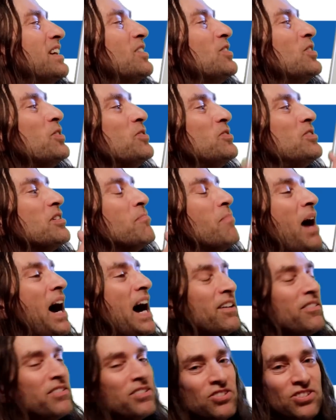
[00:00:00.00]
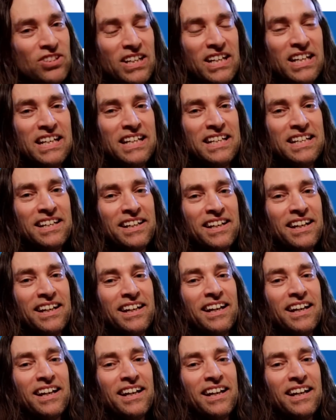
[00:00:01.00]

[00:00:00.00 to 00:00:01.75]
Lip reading: New Democracy